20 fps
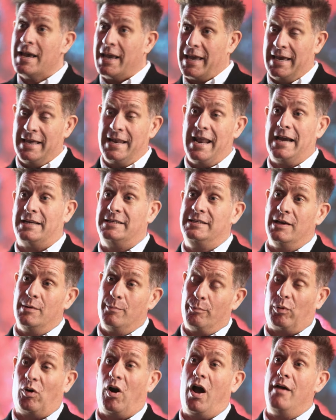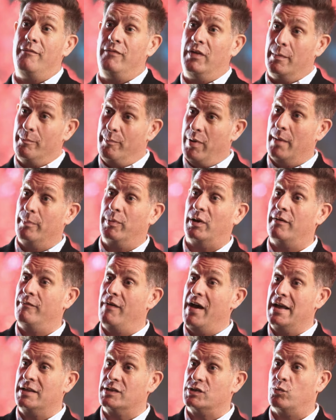connected private and public
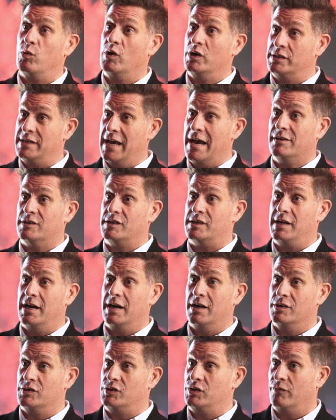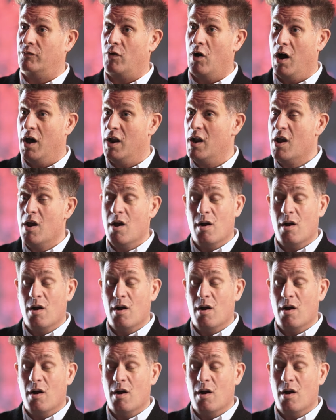events where downstairs you've got